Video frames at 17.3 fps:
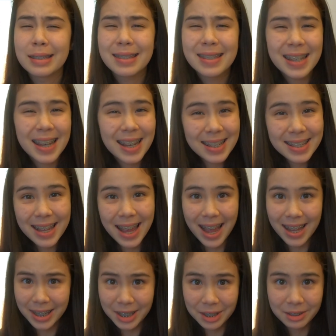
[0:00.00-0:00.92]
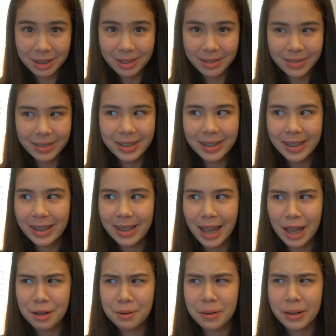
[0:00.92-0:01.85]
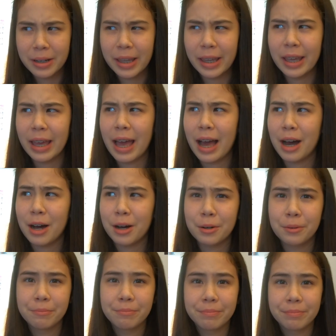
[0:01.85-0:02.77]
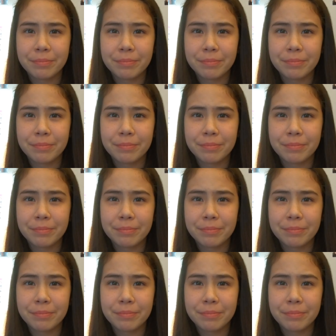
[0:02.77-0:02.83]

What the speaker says: Does anyone really like working out?